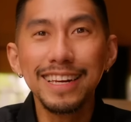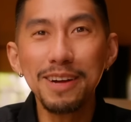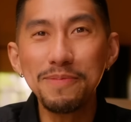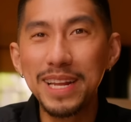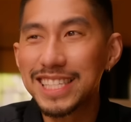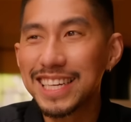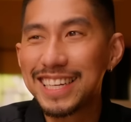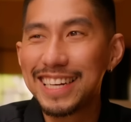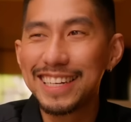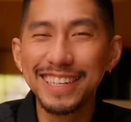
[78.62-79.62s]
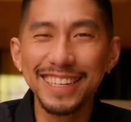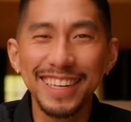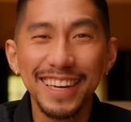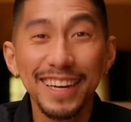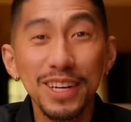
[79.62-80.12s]
Hiram na saglit.
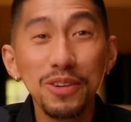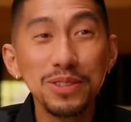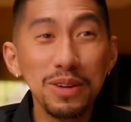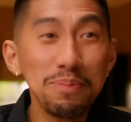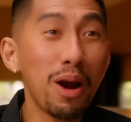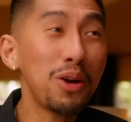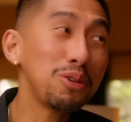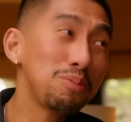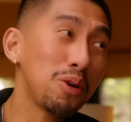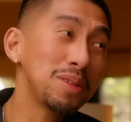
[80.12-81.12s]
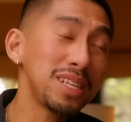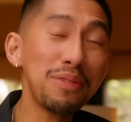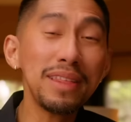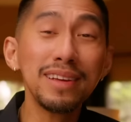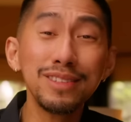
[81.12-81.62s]
no, it's only borrowed moments.
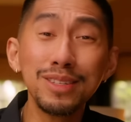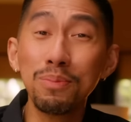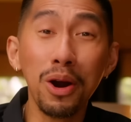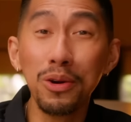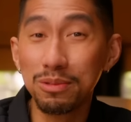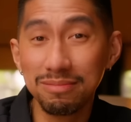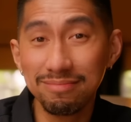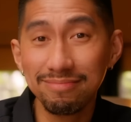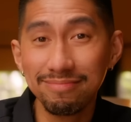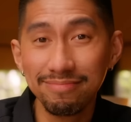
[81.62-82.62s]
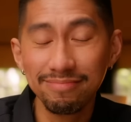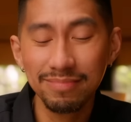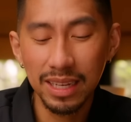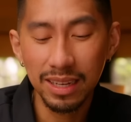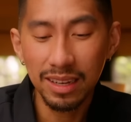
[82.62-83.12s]
Everything is just borrowed.
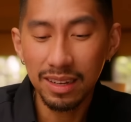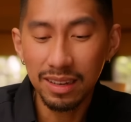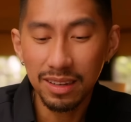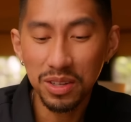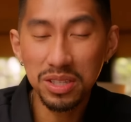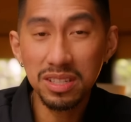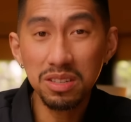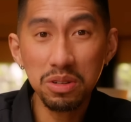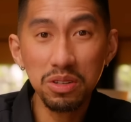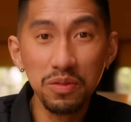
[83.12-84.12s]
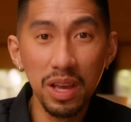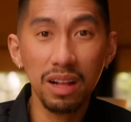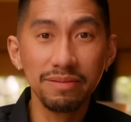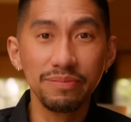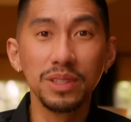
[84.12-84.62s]
Because this is what you
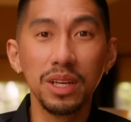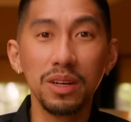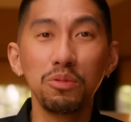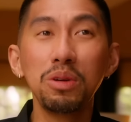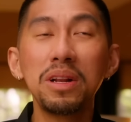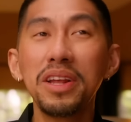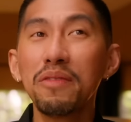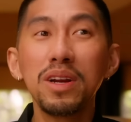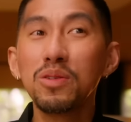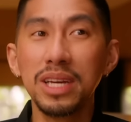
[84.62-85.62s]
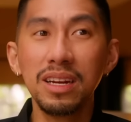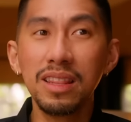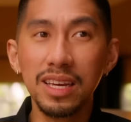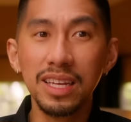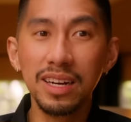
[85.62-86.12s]
feel. We will never lose
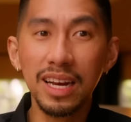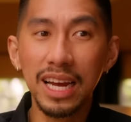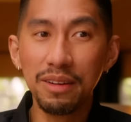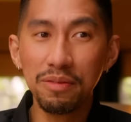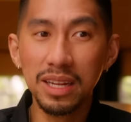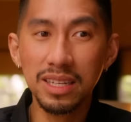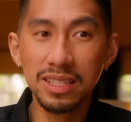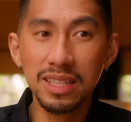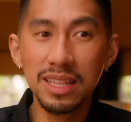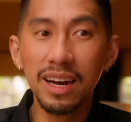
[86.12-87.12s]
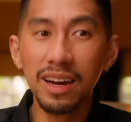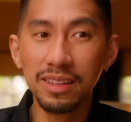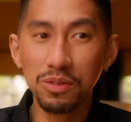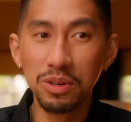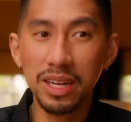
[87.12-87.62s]
anything in our life that is
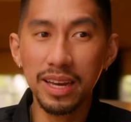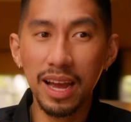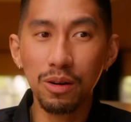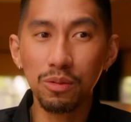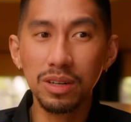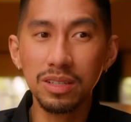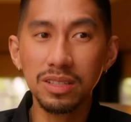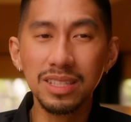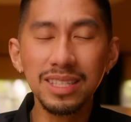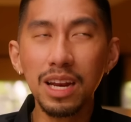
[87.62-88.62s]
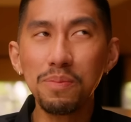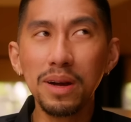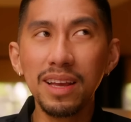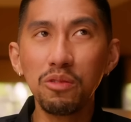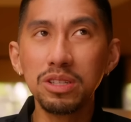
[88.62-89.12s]
not really ours. It's not
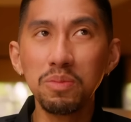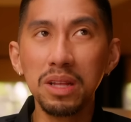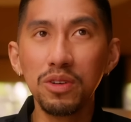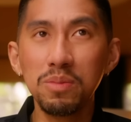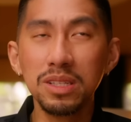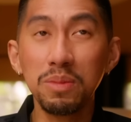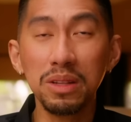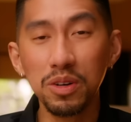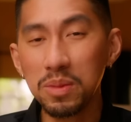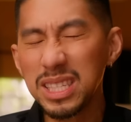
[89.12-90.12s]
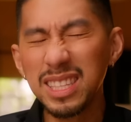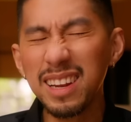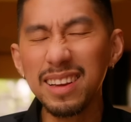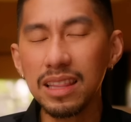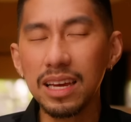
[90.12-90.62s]
about like what's meant for me is meant for me. It's
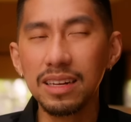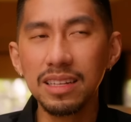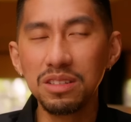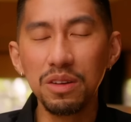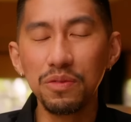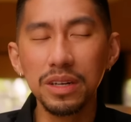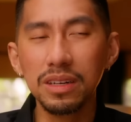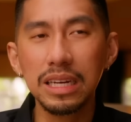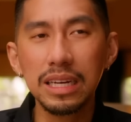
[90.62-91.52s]
not like that. That's different.